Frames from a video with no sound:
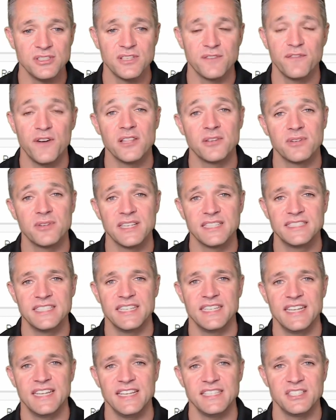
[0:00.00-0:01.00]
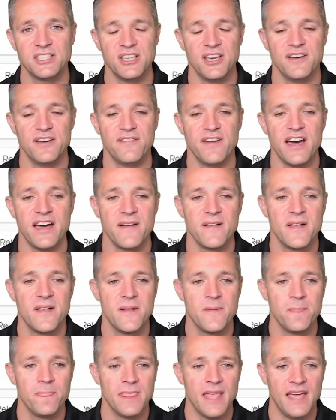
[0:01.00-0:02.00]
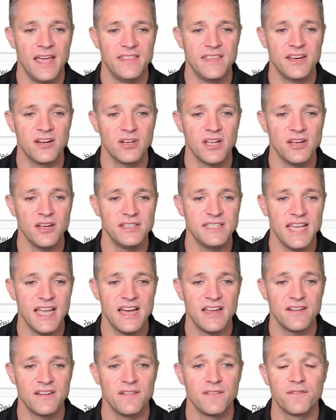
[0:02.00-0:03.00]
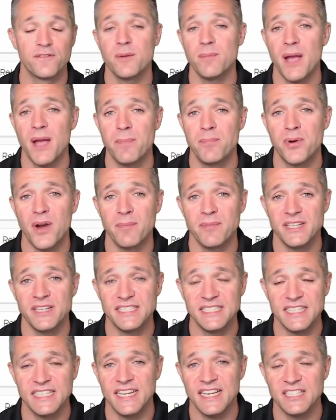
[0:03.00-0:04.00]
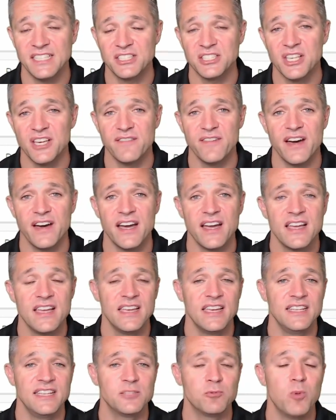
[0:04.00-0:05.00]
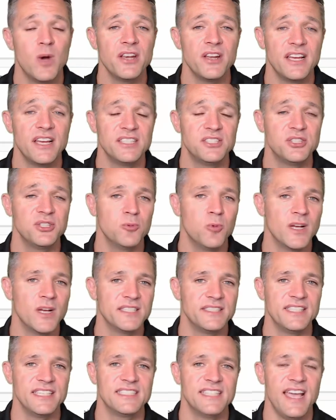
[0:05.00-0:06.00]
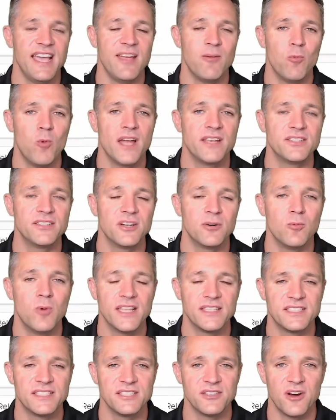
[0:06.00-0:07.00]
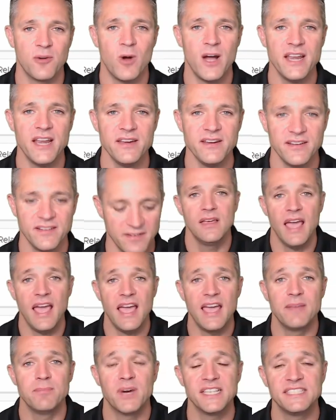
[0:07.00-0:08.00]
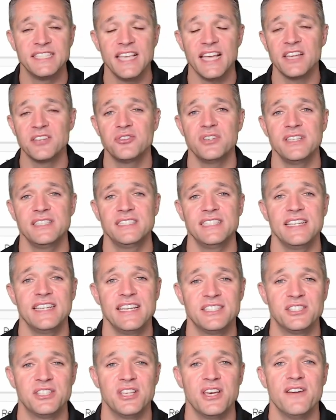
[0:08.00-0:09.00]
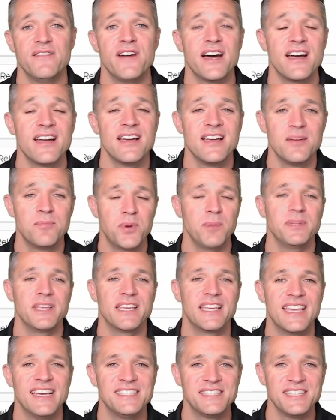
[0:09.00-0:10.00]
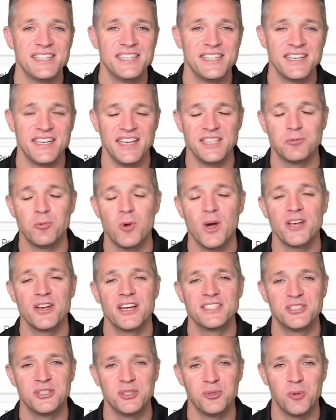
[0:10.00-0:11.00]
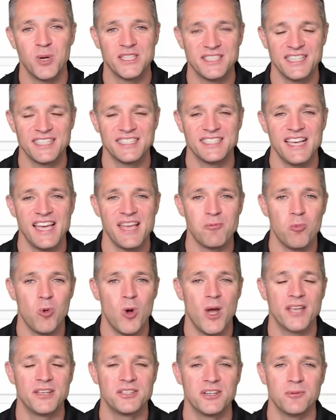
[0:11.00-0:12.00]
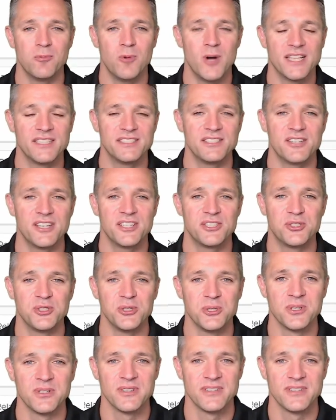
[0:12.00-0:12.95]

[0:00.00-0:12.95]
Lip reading: the following DNS server. And then I'll go down from my primary DNS server. It is 192.168.1.101. And my secondary DNS server, probably guessed it, is 192.168.1.102.